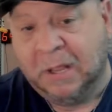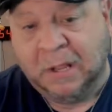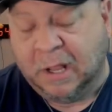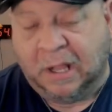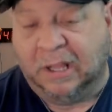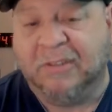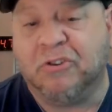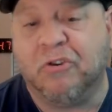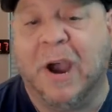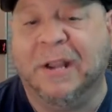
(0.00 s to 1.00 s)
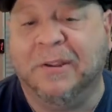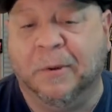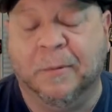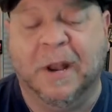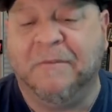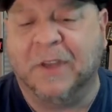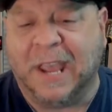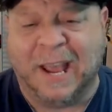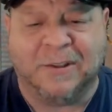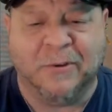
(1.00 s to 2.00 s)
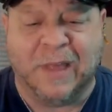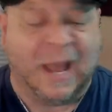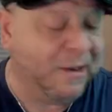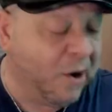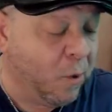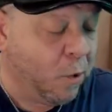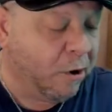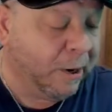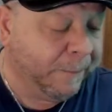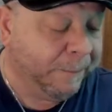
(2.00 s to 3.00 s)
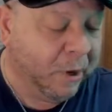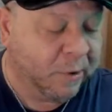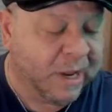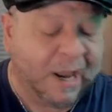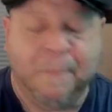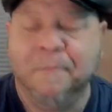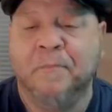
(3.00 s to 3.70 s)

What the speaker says: At least try to. And if you can't do that, don't worry, okay?